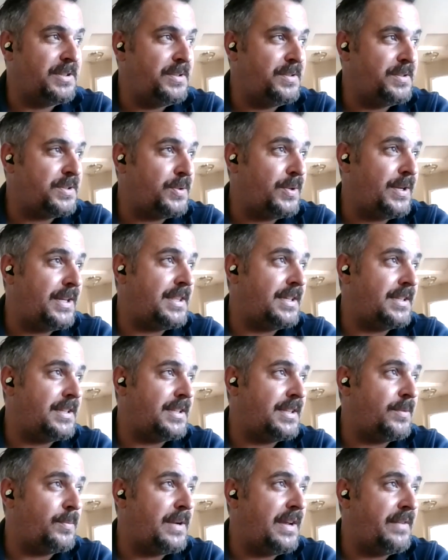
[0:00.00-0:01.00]
lose. Do I think
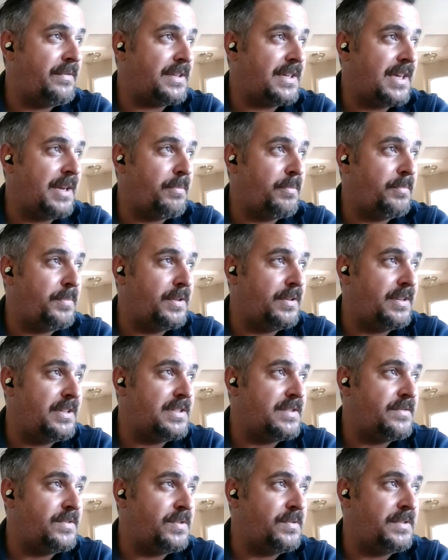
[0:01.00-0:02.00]
that we have the
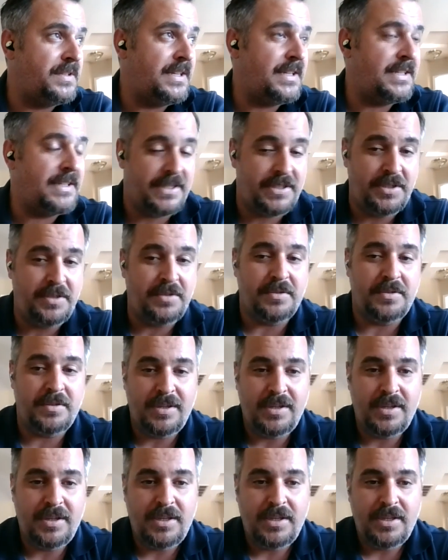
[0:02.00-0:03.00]
capabilities of doing that? I do.
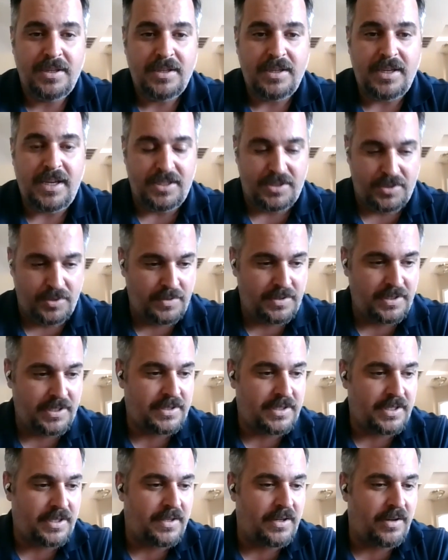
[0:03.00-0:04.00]
I do
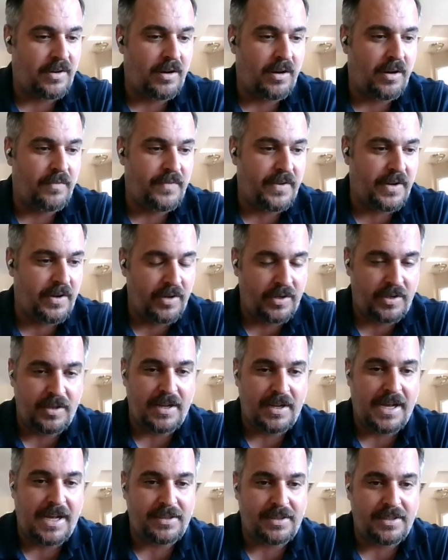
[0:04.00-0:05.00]
think that there are very
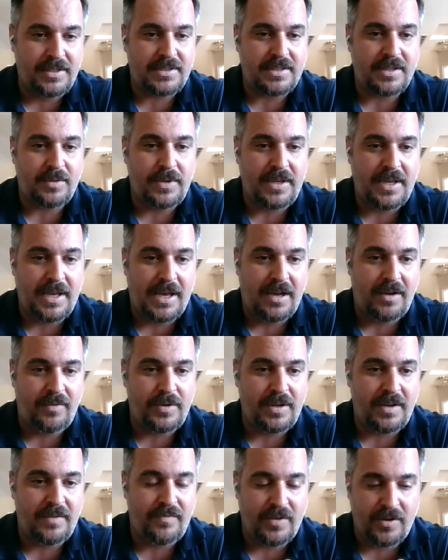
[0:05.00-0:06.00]
good athletes that we have.
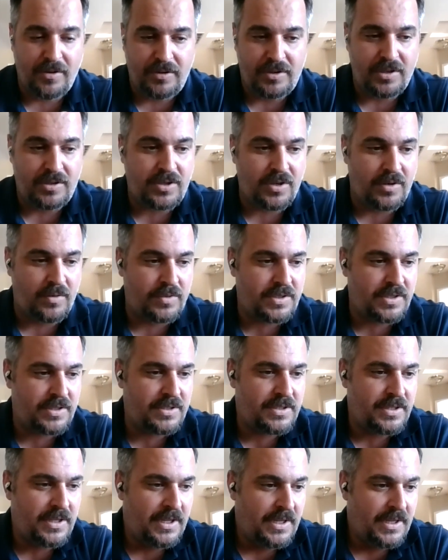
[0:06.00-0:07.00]
We have very good
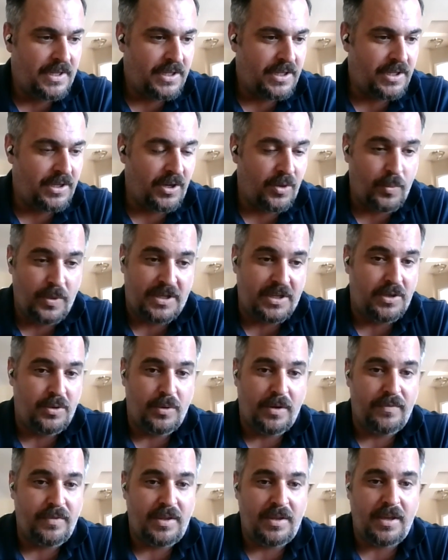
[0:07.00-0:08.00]
coaches. We can
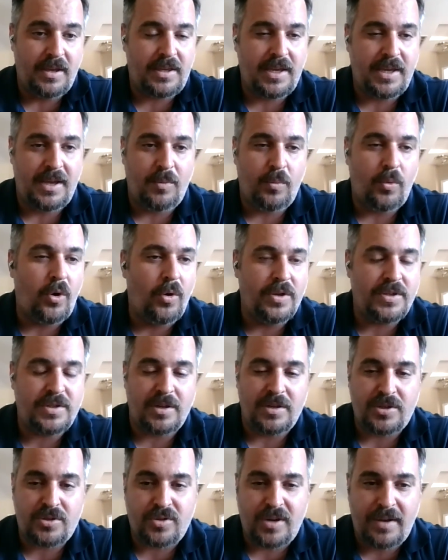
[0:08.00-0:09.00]
do everything I can. We're always
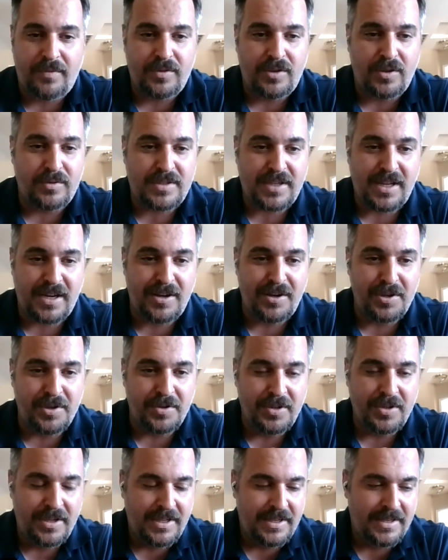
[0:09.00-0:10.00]
going to strive to go
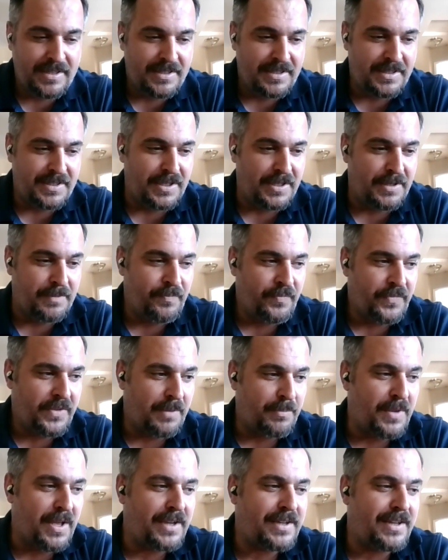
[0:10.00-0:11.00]
10-0. I'm
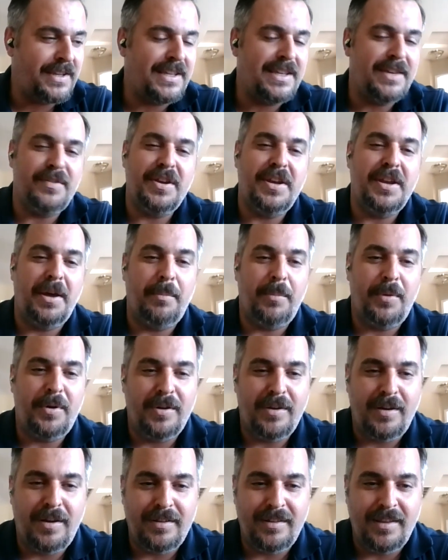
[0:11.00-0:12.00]
not going to give a
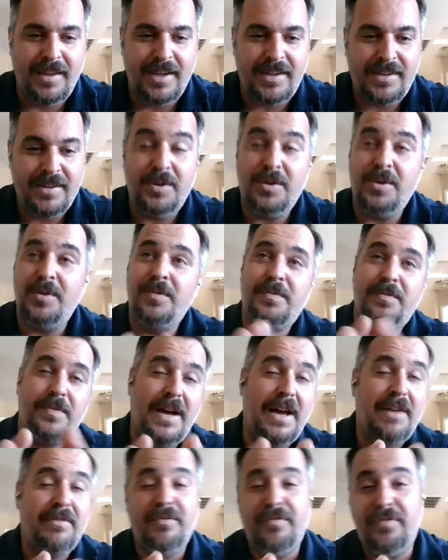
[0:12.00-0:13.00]
number on like, oh,
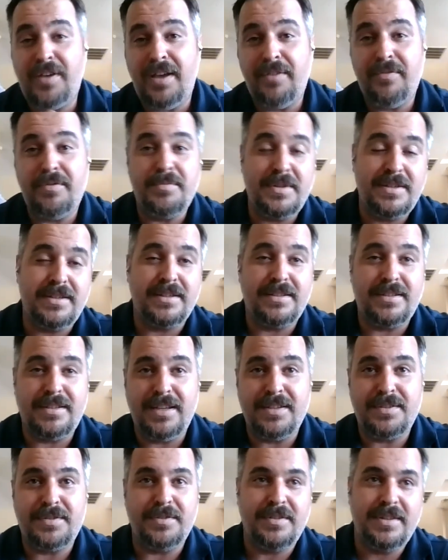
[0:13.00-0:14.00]
5-5 would be
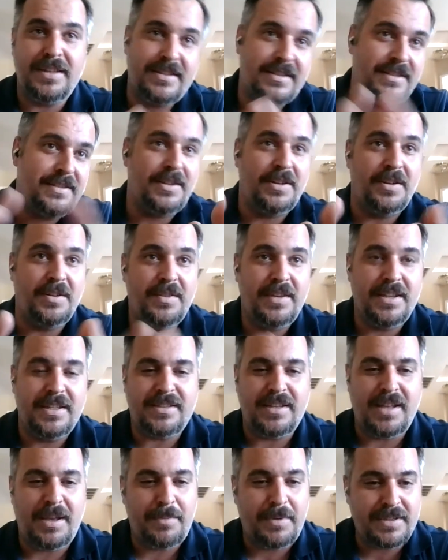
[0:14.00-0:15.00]
successful.
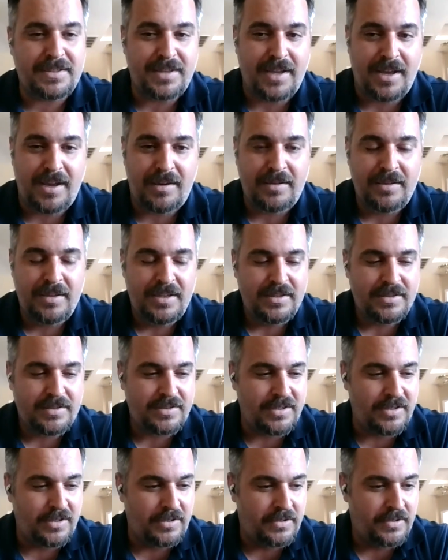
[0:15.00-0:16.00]
That's not my style.
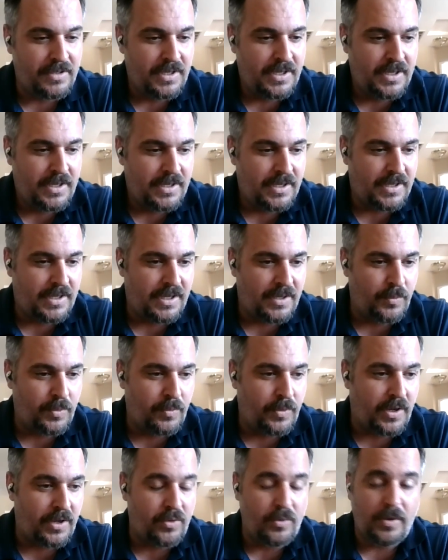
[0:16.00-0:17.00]
So we
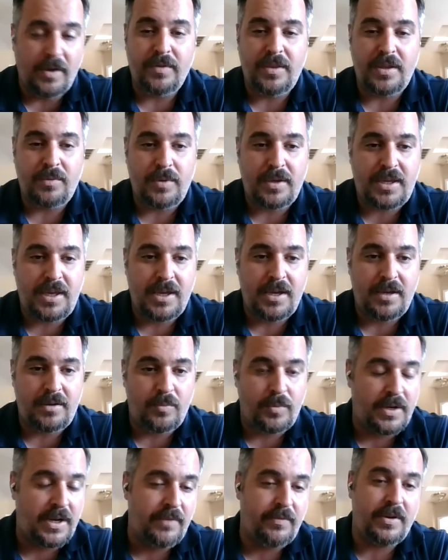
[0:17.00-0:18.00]
want to do everything we can
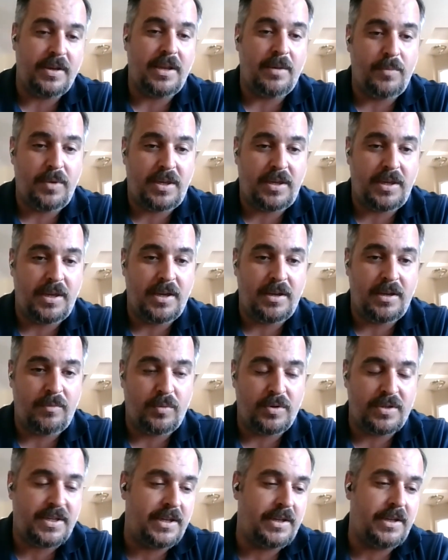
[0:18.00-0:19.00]
to win every game we can, and
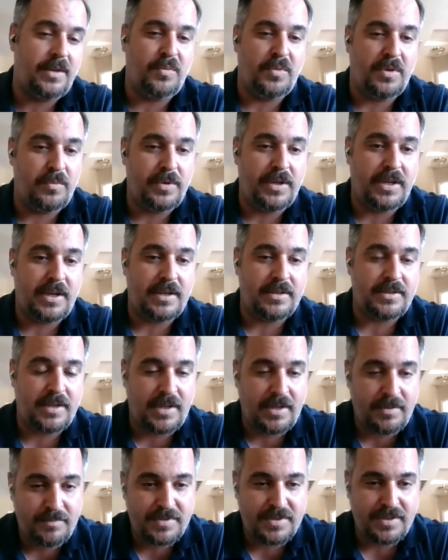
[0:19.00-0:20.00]
we're taking it 1 week at a
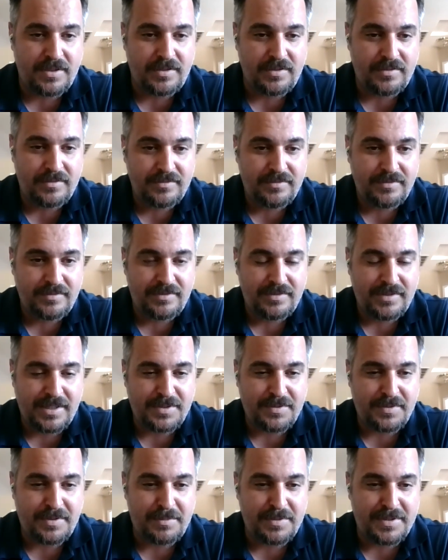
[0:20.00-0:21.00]
time. So
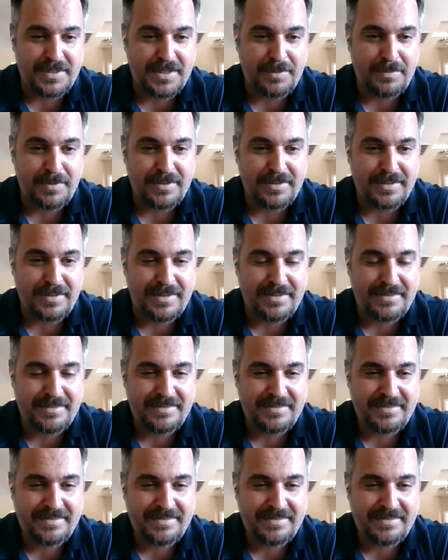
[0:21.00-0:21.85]
that's what I'm going to say about that.